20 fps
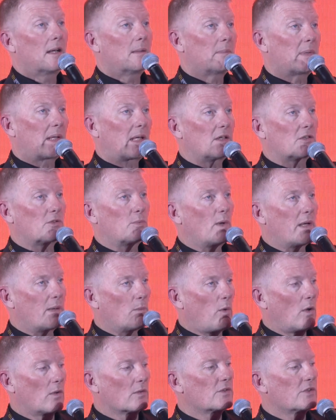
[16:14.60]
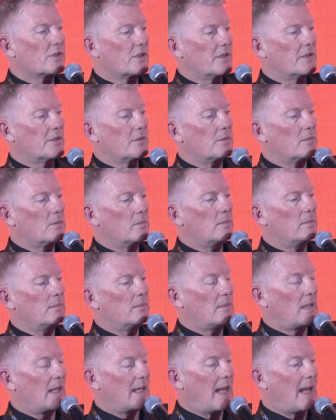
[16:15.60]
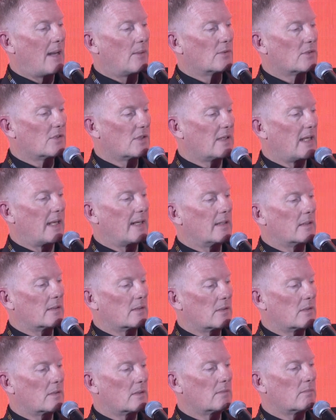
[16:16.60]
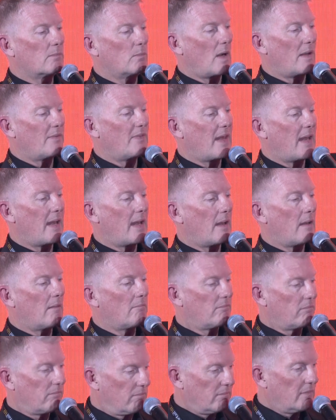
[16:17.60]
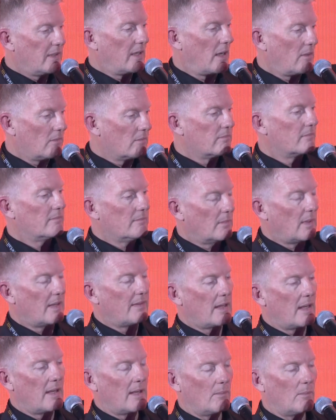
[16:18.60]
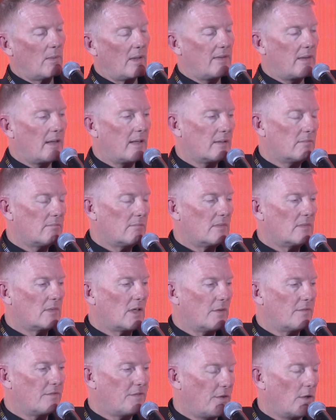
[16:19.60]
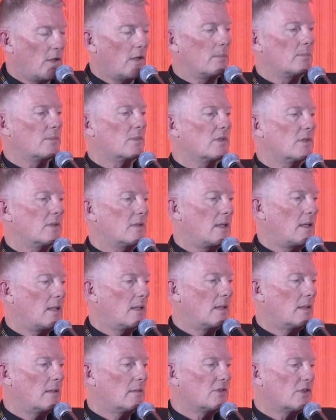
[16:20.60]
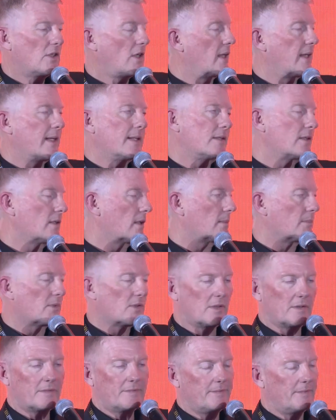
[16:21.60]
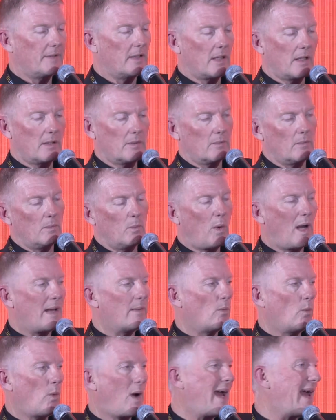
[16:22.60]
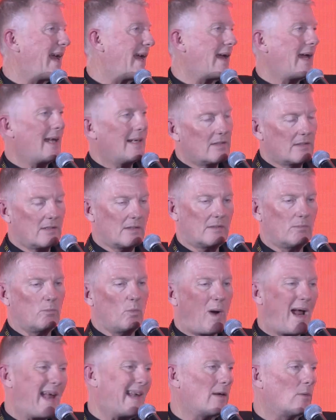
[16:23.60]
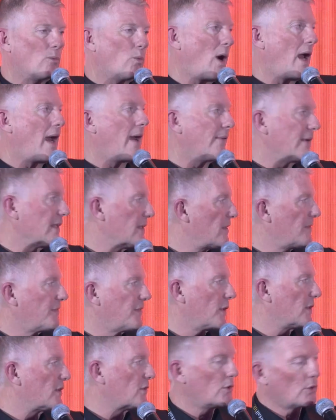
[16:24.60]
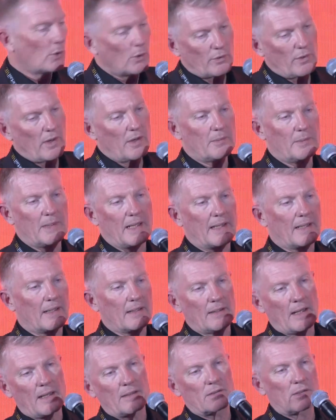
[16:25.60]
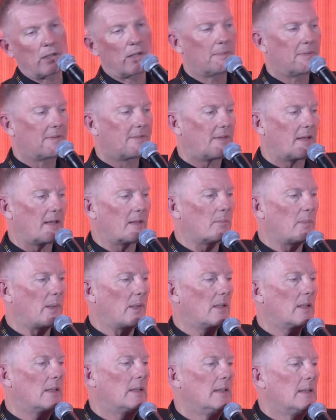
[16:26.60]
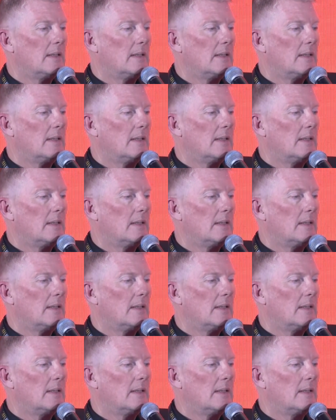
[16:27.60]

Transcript: because we want to announce things when they're, when they're confirmed. Certainly in terms of, when and where is the first store opening and that type of thing. But